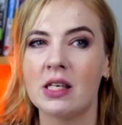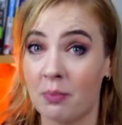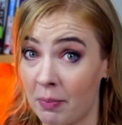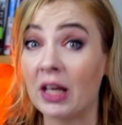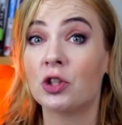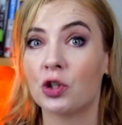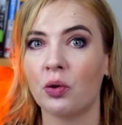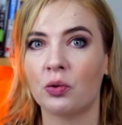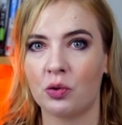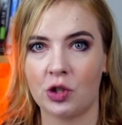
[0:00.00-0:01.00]
So make
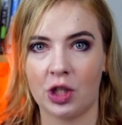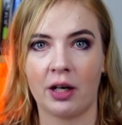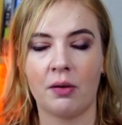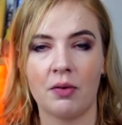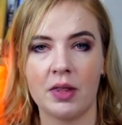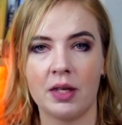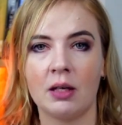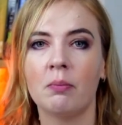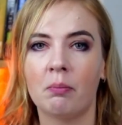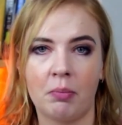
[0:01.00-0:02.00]
sure to check
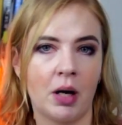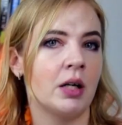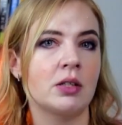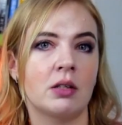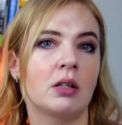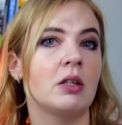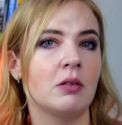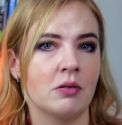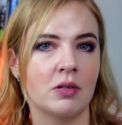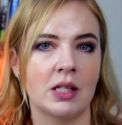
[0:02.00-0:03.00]
everything, but
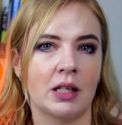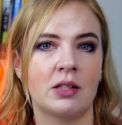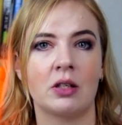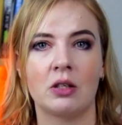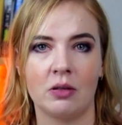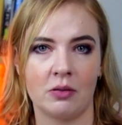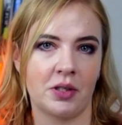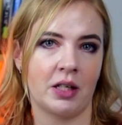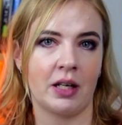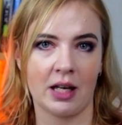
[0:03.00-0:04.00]
use it
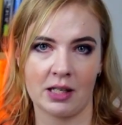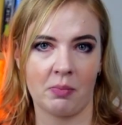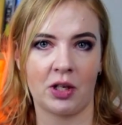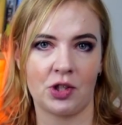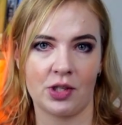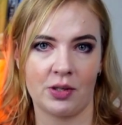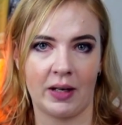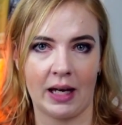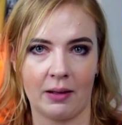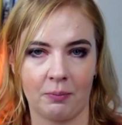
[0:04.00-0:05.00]
as much as you
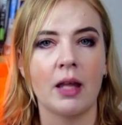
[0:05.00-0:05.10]
can.